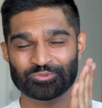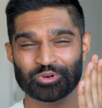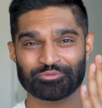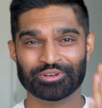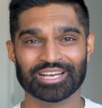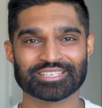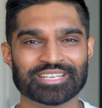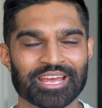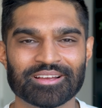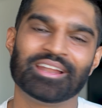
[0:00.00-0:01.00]
what have we learned
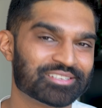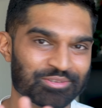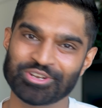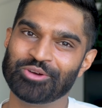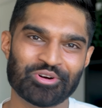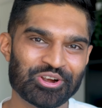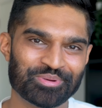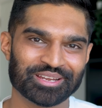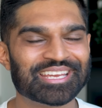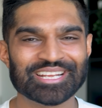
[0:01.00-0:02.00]
today? And there's gonna be no more hope
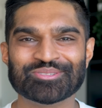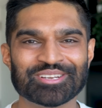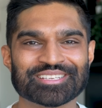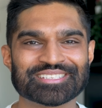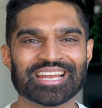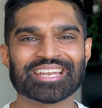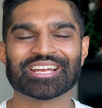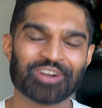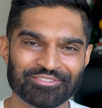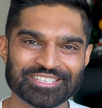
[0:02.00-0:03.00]
here. Kids will understand it.
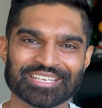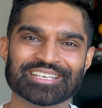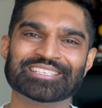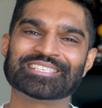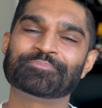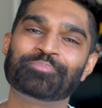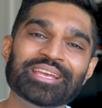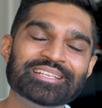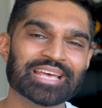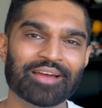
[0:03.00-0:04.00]
Gravity
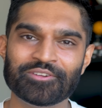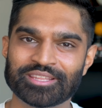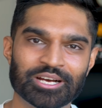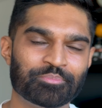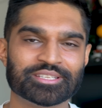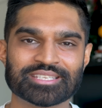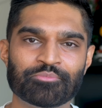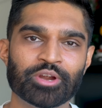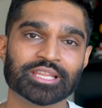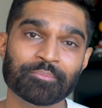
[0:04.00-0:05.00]
speeds everything up at the
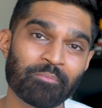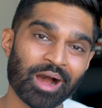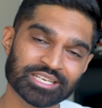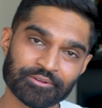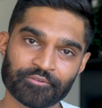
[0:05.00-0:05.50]
same rate. They might have